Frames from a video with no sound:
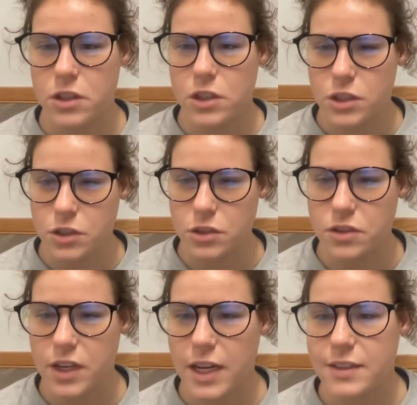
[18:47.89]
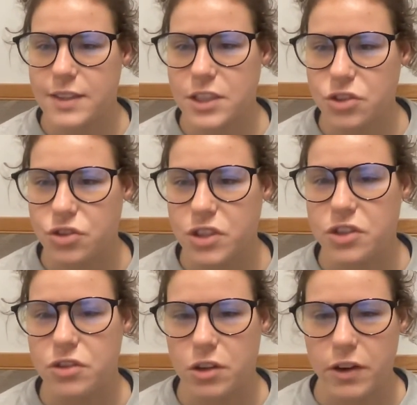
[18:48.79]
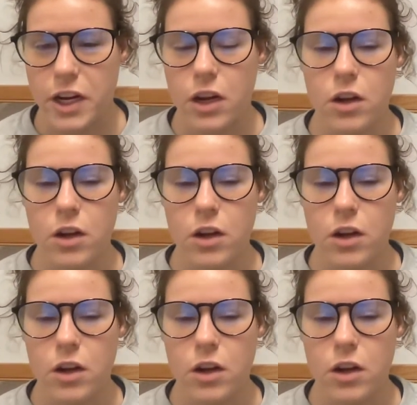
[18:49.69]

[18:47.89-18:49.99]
goods as the industry is growing